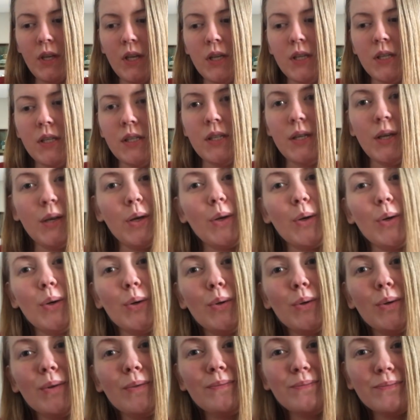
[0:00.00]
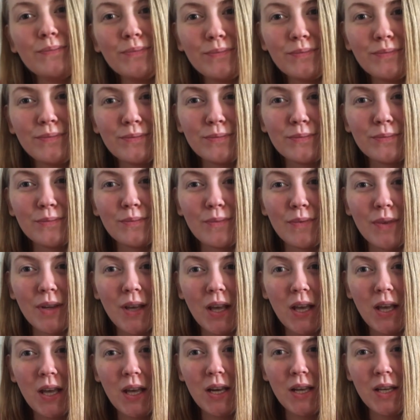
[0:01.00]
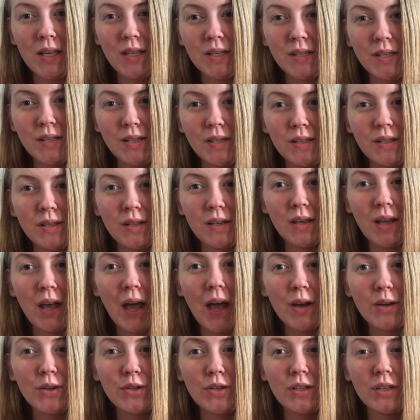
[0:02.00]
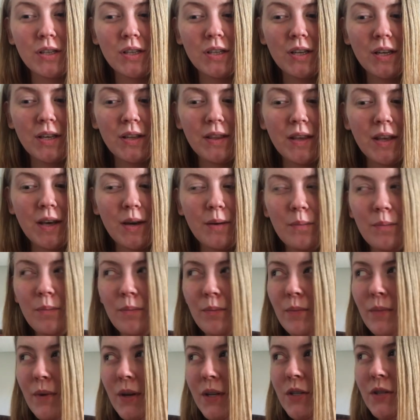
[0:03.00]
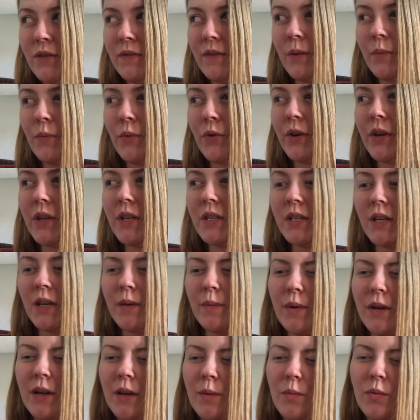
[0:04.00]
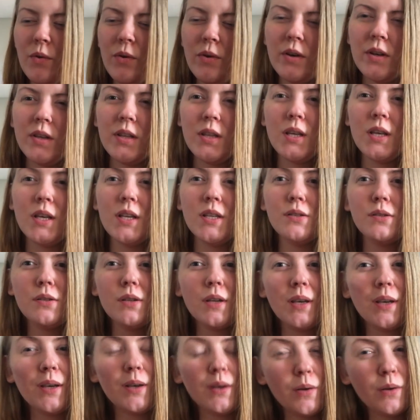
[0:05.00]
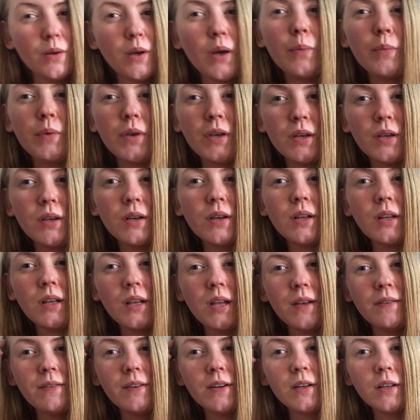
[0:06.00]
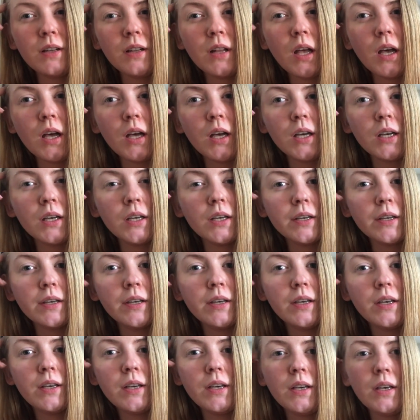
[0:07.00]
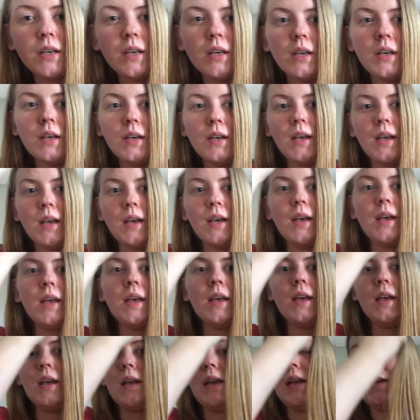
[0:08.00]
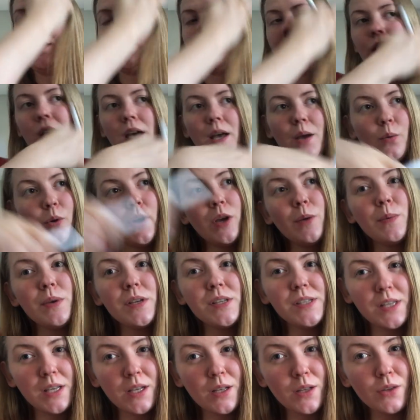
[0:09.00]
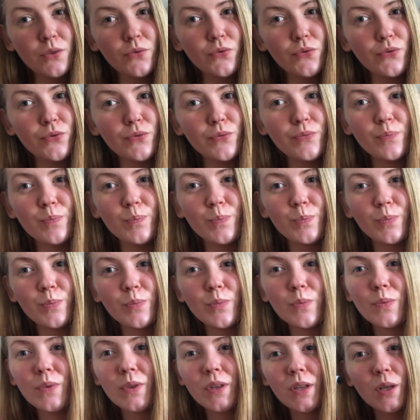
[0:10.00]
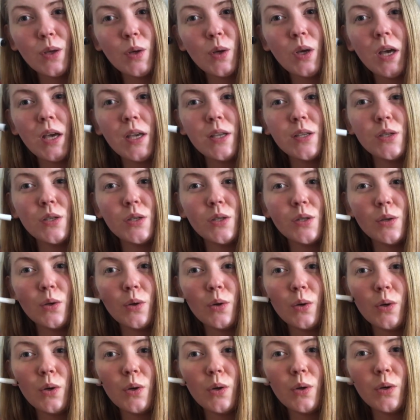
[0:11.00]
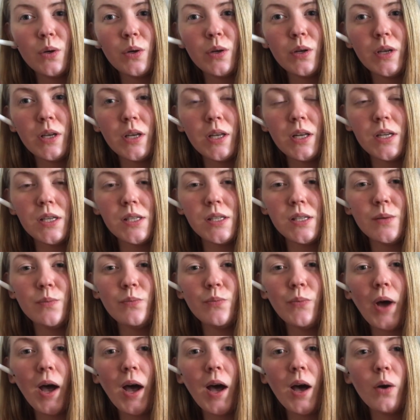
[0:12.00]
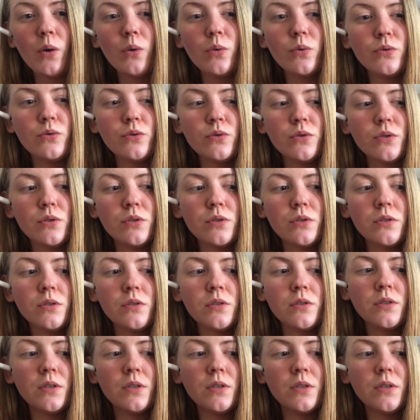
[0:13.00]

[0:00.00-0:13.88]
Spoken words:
So, it is actually not that much of a morning time anymore. I think it's like coming 11 o'clock. And I weighed myself. You guys saw it is in pounds.